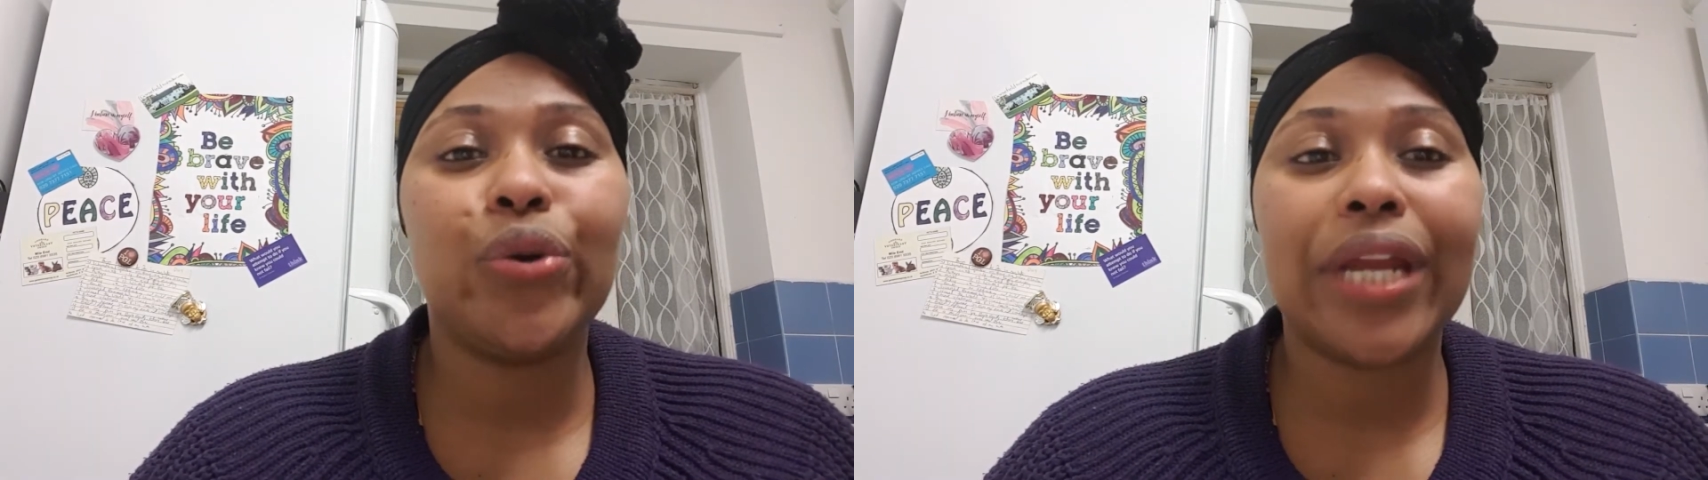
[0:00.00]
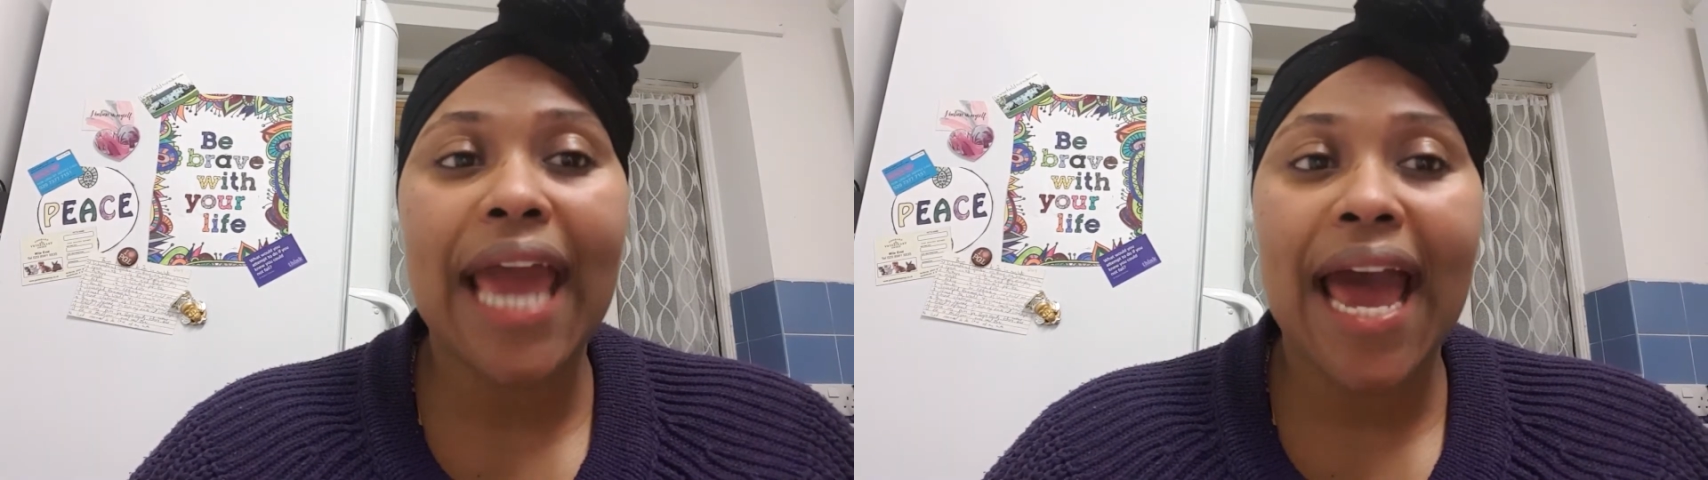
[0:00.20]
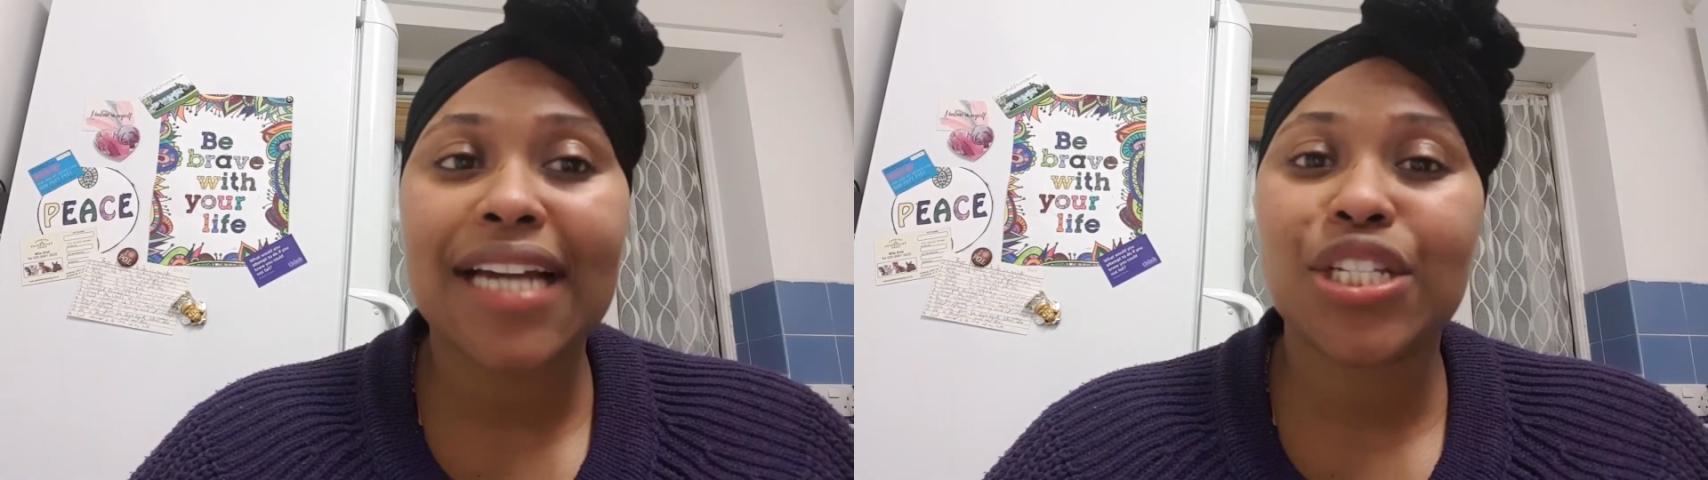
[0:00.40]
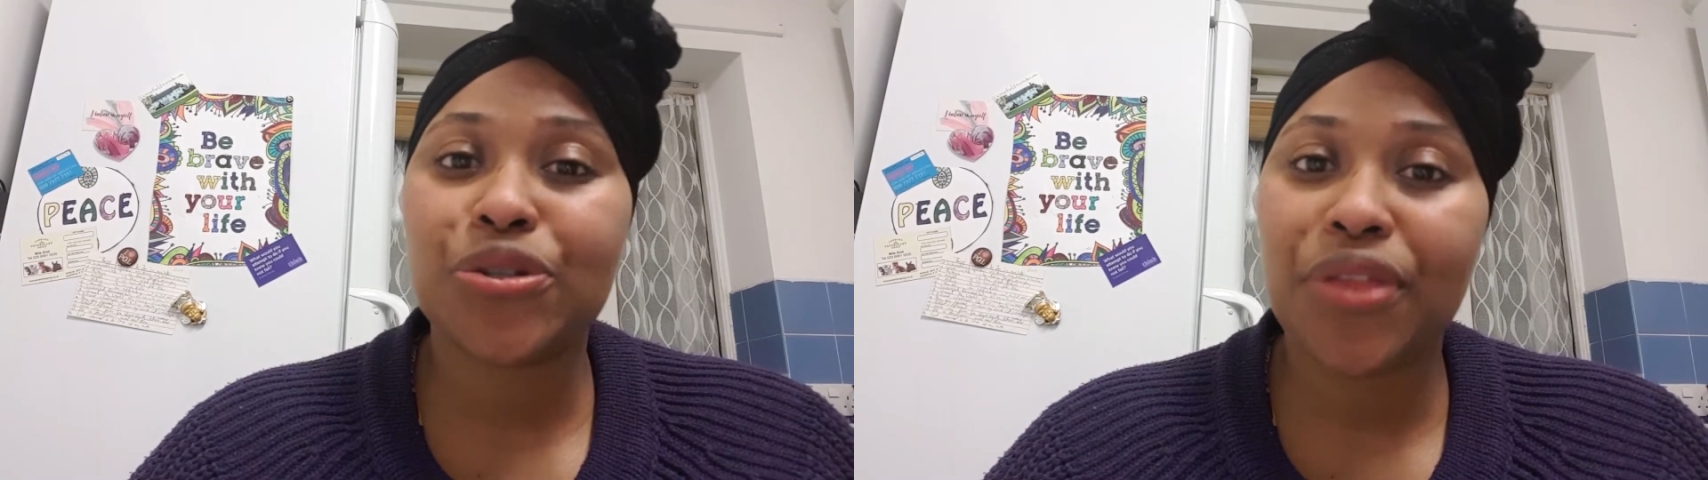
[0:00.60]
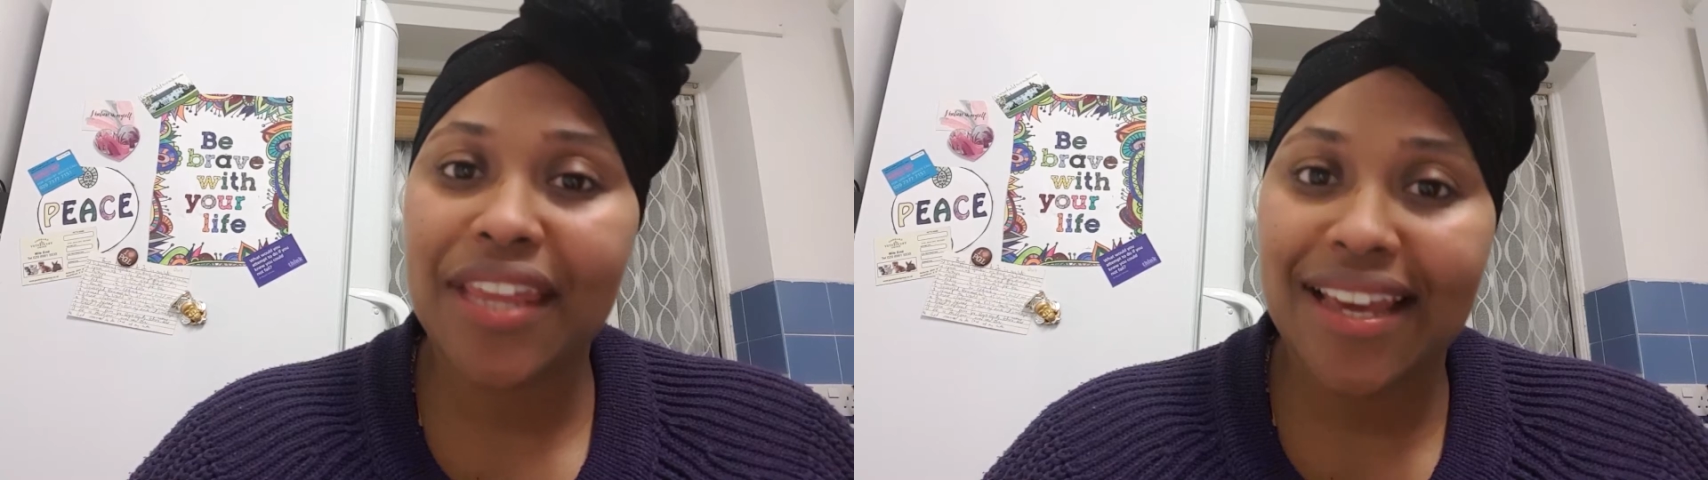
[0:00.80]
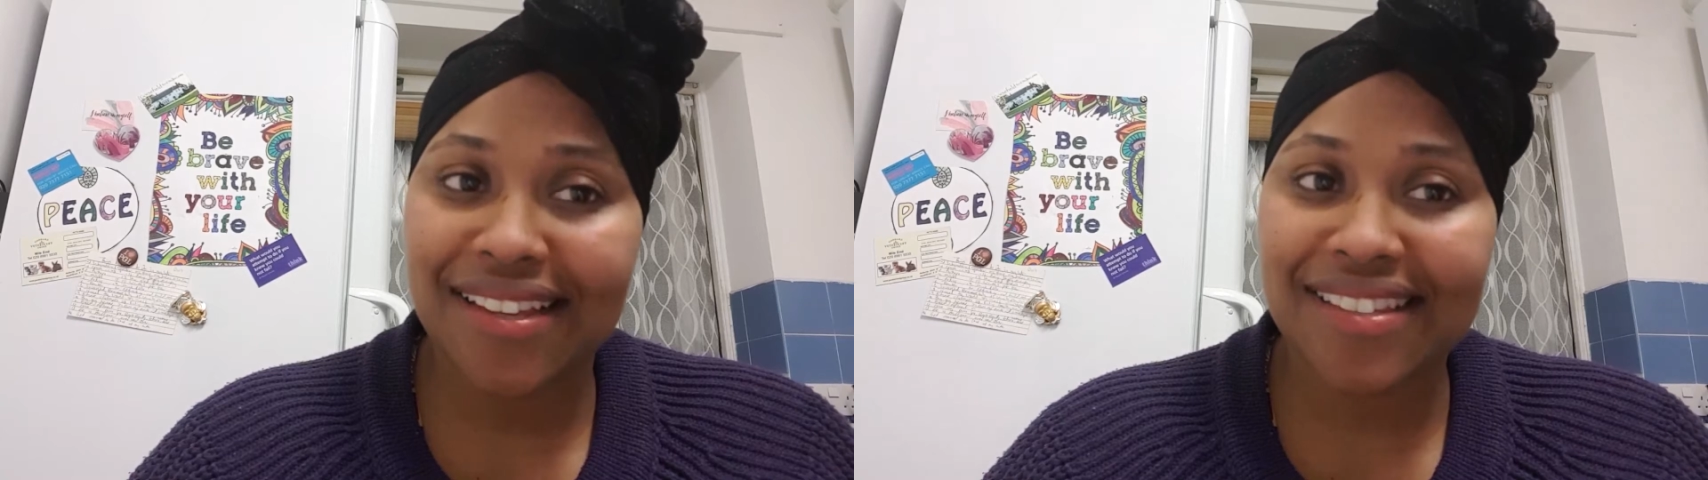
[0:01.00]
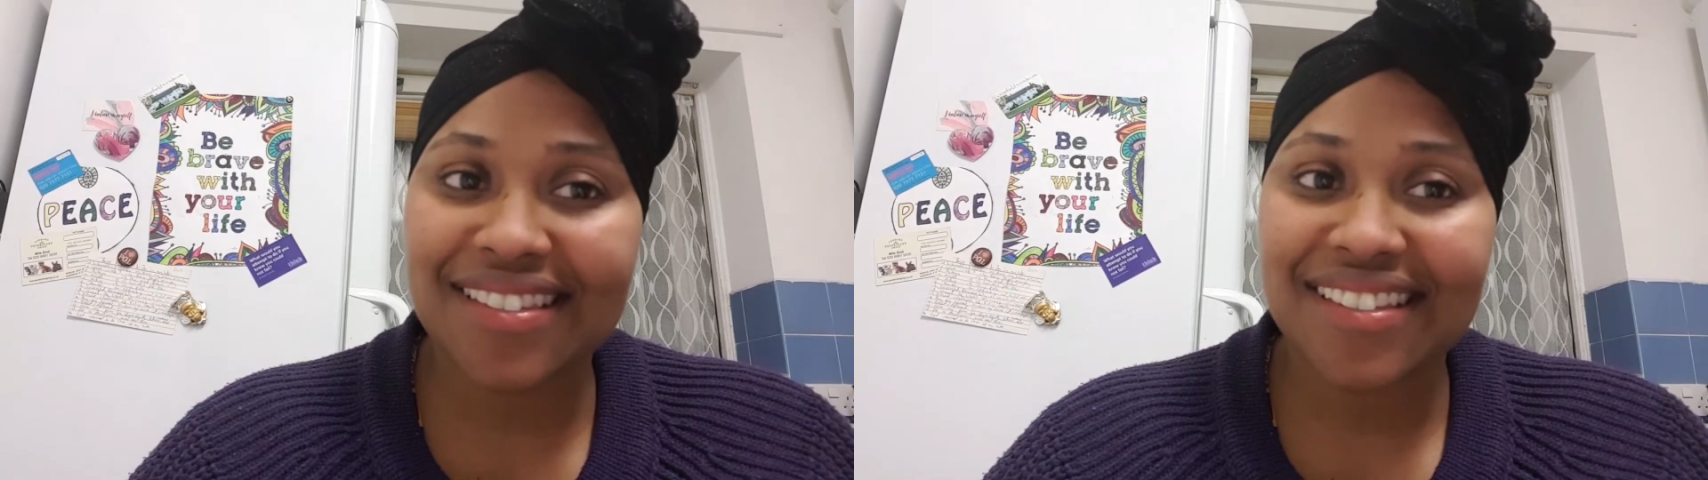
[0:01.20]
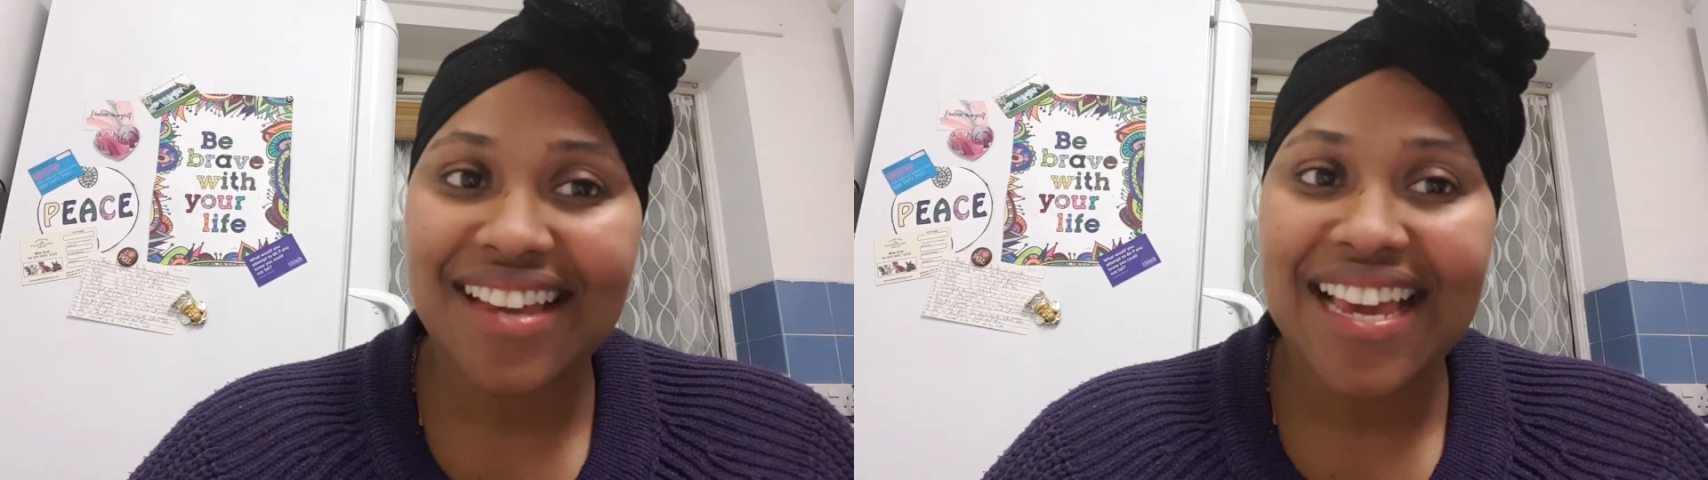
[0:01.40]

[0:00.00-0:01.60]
react to things,